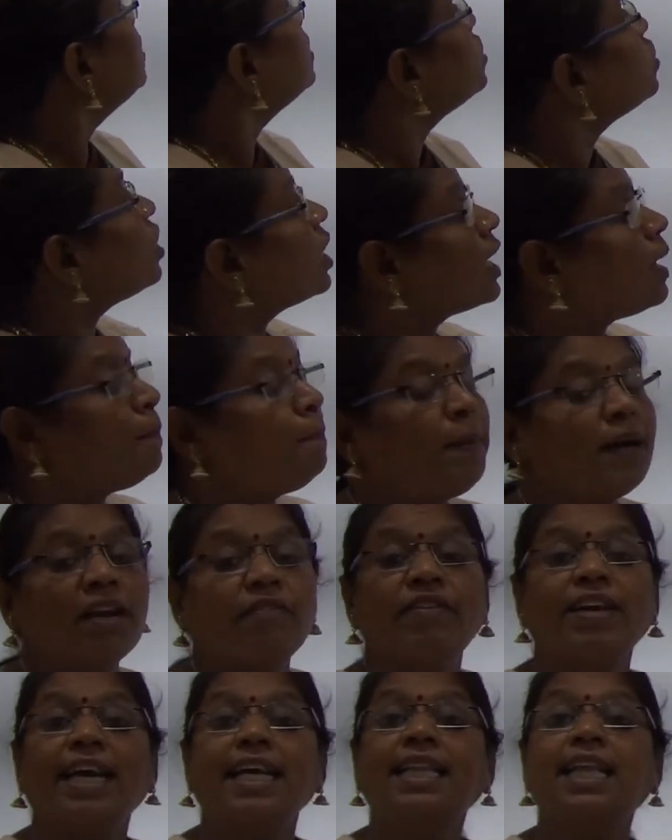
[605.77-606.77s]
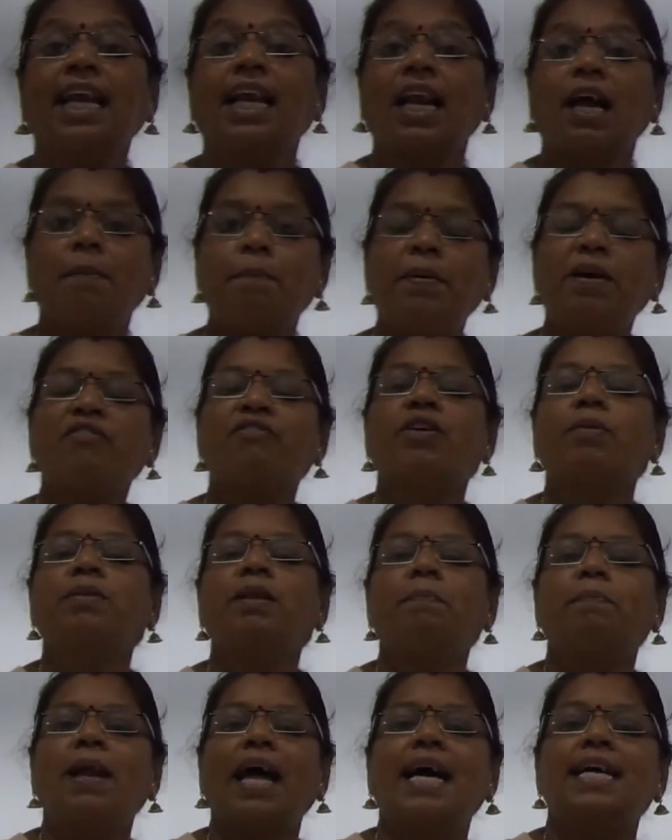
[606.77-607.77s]
So rubber, we get the rubber from
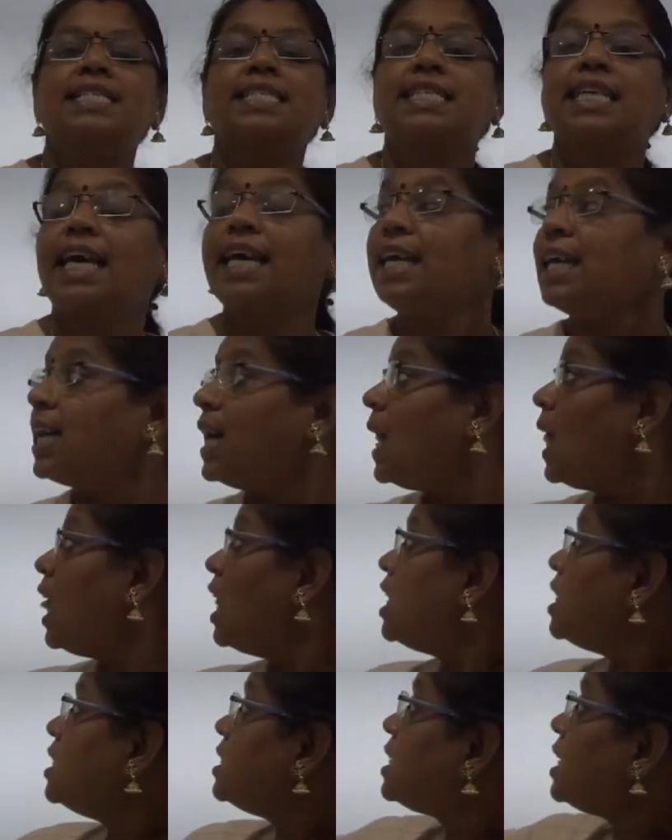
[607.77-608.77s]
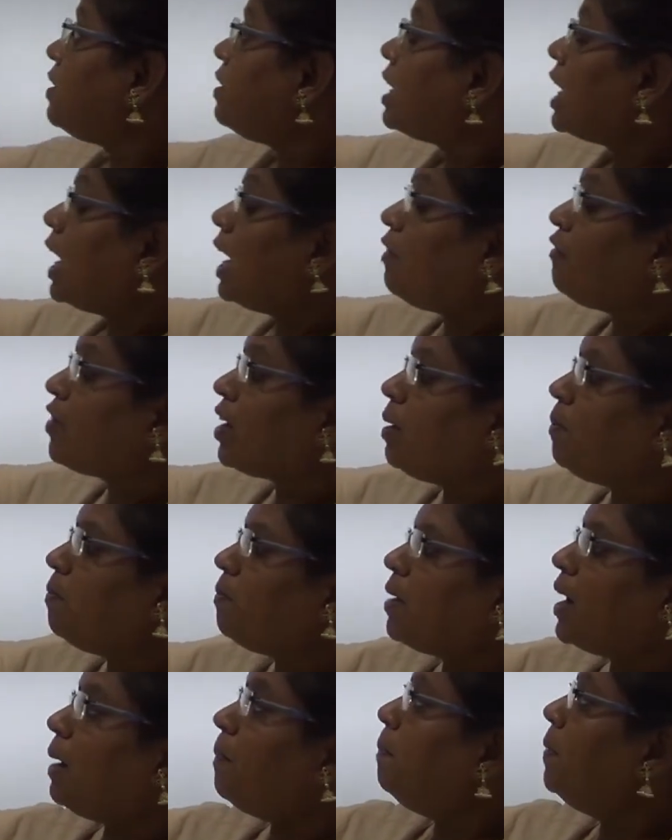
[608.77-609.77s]
the plants like, see the, from
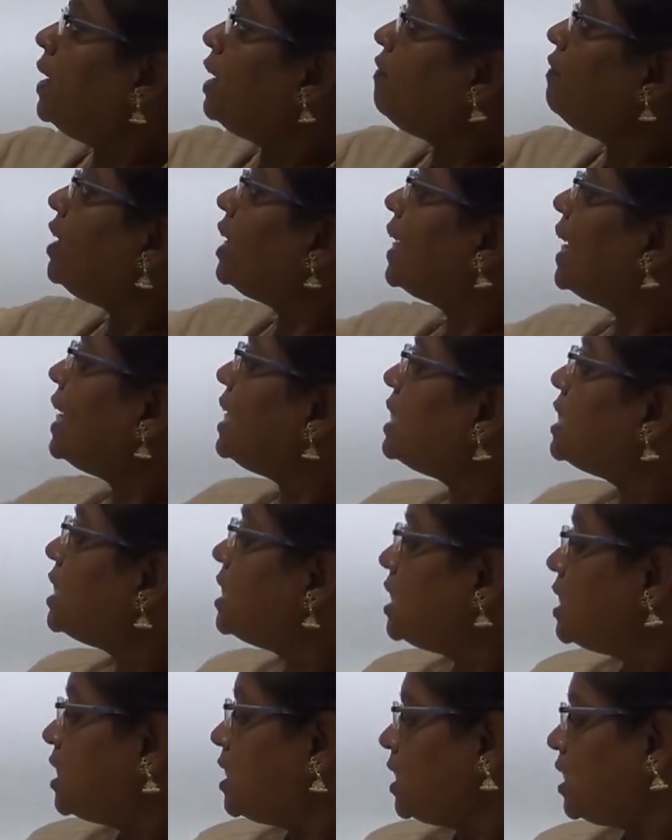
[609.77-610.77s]
rubber we'll get